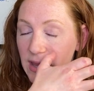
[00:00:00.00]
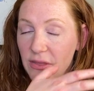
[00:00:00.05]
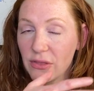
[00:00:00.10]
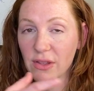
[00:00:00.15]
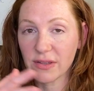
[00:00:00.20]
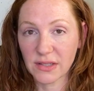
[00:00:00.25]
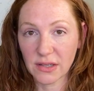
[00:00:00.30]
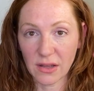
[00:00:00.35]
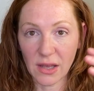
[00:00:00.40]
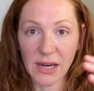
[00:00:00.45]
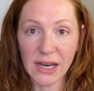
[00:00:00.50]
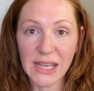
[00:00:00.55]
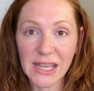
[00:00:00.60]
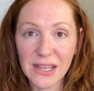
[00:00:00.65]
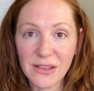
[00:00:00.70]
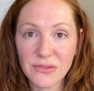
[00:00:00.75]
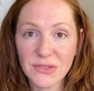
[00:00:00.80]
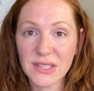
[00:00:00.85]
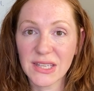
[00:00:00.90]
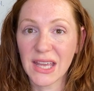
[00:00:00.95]
That's a lot of
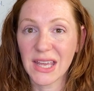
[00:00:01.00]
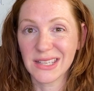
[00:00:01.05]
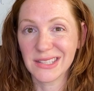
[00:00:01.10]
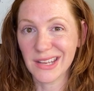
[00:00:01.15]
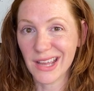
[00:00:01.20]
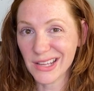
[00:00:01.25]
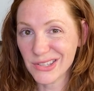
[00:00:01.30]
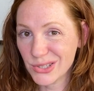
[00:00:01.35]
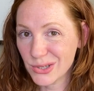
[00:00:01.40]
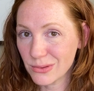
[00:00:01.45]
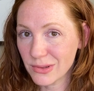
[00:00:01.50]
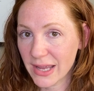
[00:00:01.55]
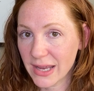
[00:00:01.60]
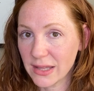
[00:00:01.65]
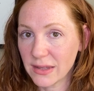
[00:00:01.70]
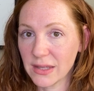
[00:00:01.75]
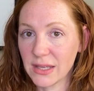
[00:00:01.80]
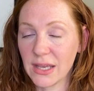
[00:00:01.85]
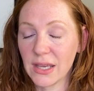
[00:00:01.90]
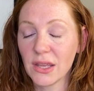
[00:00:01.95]
ifs, not too
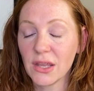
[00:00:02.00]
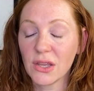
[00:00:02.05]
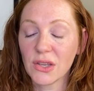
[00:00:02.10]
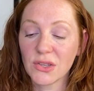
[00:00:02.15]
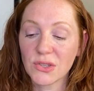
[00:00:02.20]
likely.